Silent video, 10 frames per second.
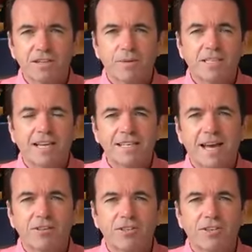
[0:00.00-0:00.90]
that we send
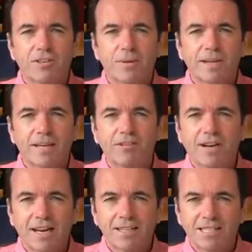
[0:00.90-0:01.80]
out during the week, if you
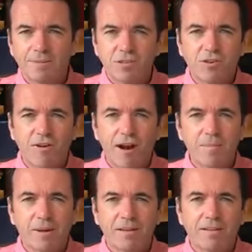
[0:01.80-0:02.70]
click the
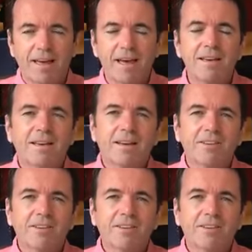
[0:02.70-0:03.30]
subscribe button there,